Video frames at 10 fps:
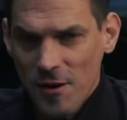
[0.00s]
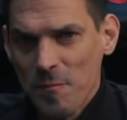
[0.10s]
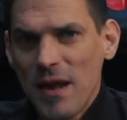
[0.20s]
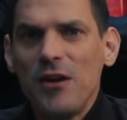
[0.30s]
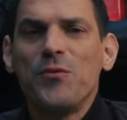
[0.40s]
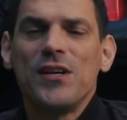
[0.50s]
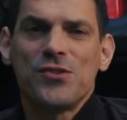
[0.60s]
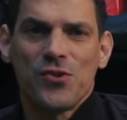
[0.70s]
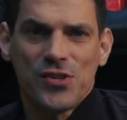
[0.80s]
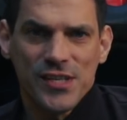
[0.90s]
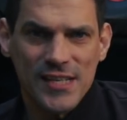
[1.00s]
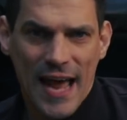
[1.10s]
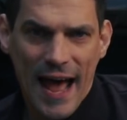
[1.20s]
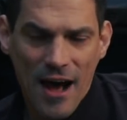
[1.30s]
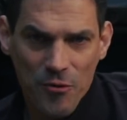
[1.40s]
are many resources
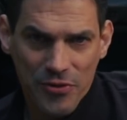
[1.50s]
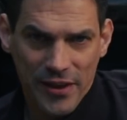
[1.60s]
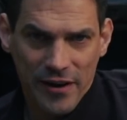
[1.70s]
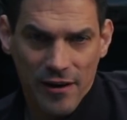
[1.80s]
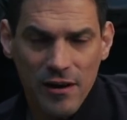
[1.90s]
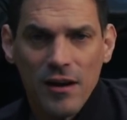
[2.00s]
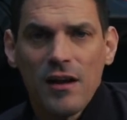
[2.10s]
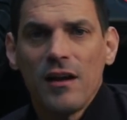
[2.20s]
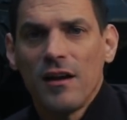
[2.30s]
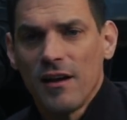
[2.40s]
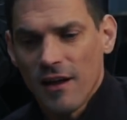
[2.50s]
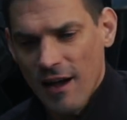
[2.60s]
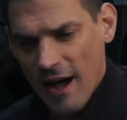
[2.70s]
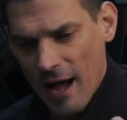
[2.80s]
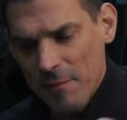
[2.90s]
out there.
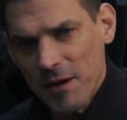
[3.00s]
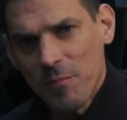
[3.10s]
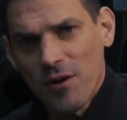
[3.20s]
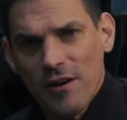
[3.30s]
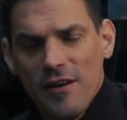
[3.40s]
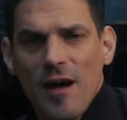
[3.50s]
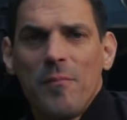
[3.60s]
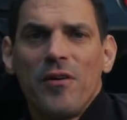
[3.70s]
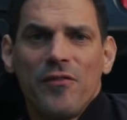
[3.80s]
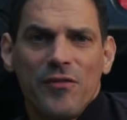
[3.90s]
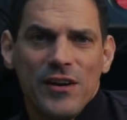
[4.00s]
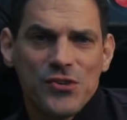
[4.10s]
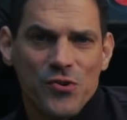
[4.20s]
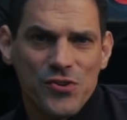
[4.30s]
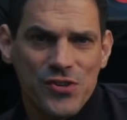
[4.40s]
I'm going to put a number of
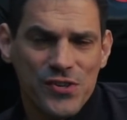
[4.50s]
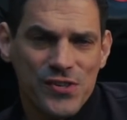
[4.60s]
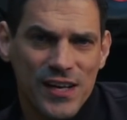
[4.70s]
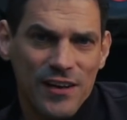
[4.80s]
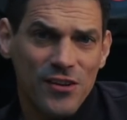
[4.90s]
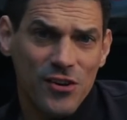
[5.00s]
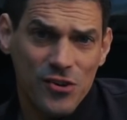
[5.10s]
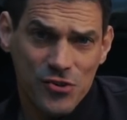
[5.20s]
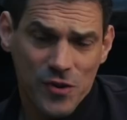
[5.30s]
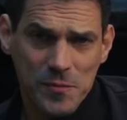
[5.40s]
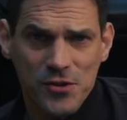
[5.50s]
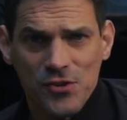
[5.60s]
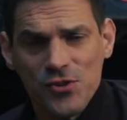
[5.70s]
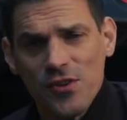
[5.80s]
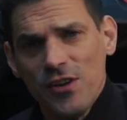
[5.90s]
resources in the
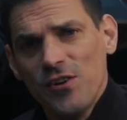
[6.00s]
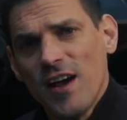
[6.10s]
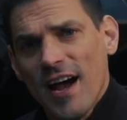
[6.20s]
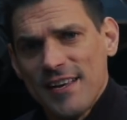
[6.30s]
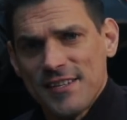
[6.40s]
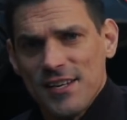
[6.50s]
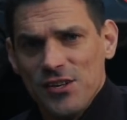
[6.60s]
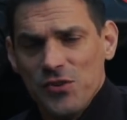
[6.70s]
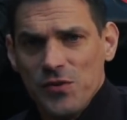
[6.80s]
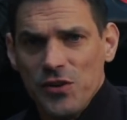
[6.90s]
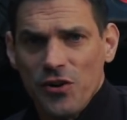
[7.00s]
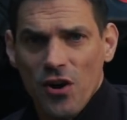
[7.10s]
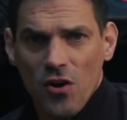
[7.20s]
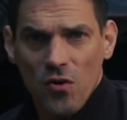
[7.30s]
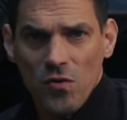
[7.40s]
description so that you guys can do your
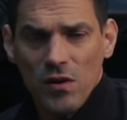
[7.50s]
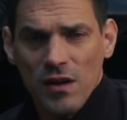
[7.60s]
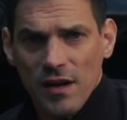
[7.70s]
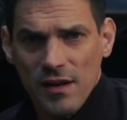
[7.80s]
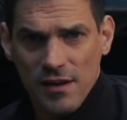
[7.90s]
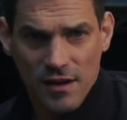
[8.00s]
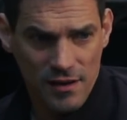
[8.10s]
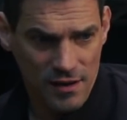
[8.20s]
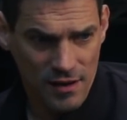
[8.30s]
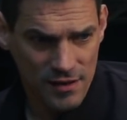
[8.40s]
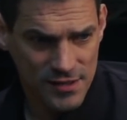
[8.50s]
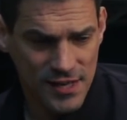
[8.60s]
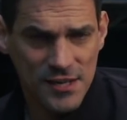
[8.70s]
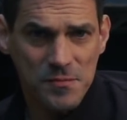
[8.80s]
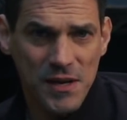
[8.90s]
own
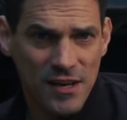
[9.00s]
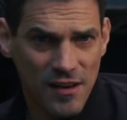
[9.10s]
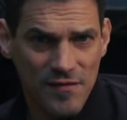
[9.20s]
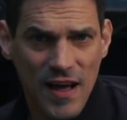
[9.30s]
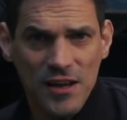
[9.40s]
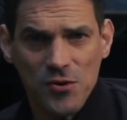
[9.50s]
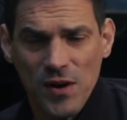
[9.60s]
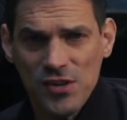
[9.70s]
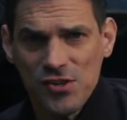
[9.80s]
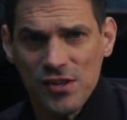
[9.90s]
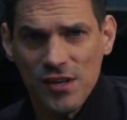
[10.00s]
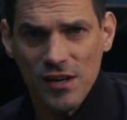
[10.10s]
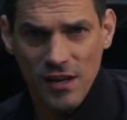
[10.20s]
assessment, evaluation,